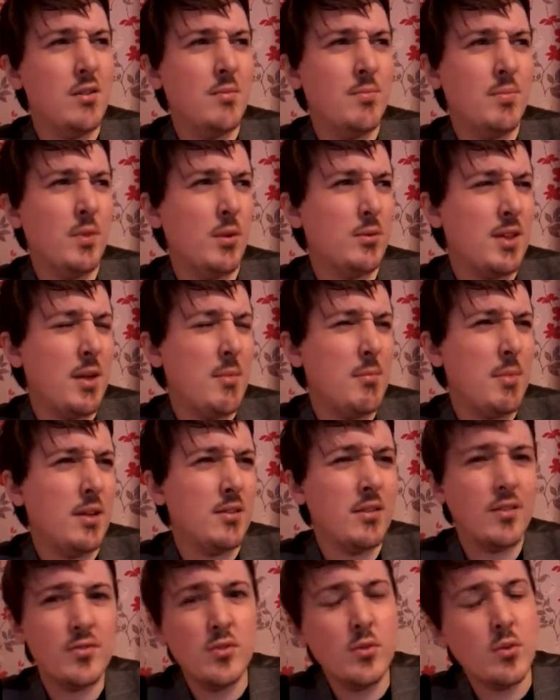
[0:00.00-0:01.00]
not £10,
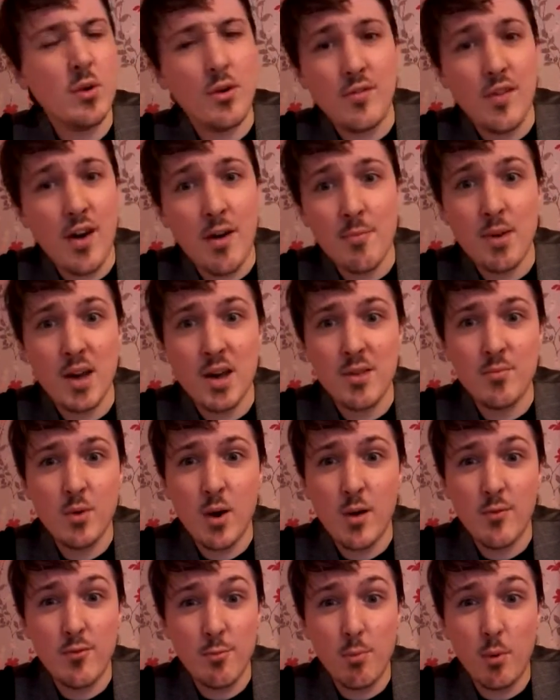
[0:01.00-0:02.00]
I've still got £5
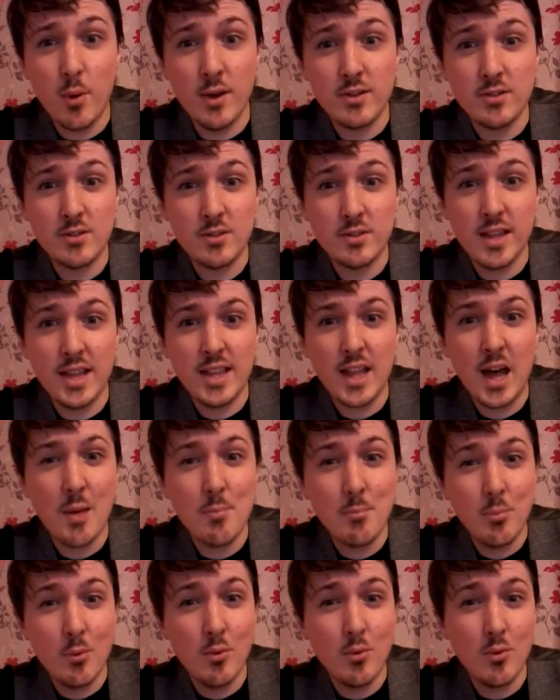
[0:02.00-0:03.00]
worth of points on there that I
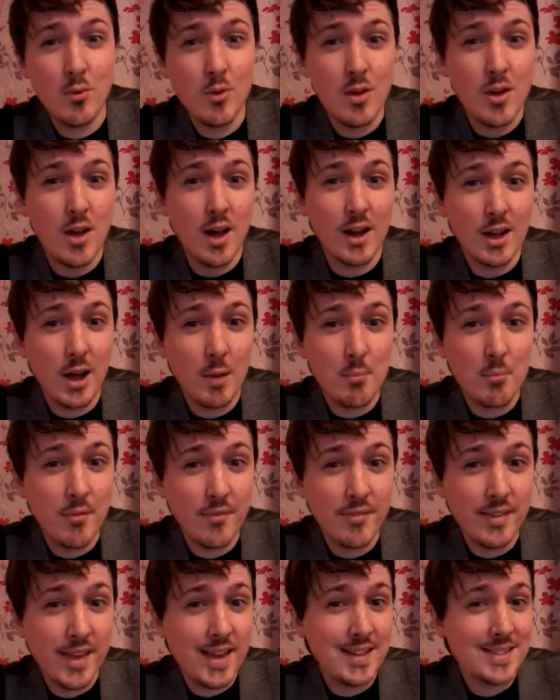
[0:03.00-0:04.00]
bought a couple of
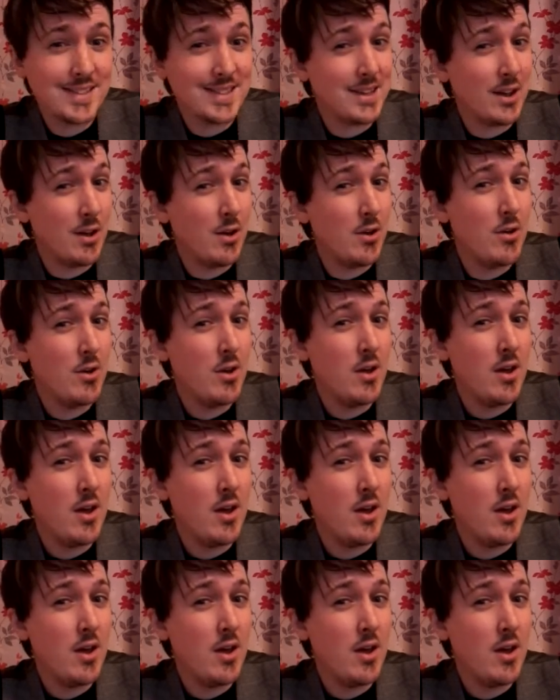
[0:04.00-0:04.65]
years ago,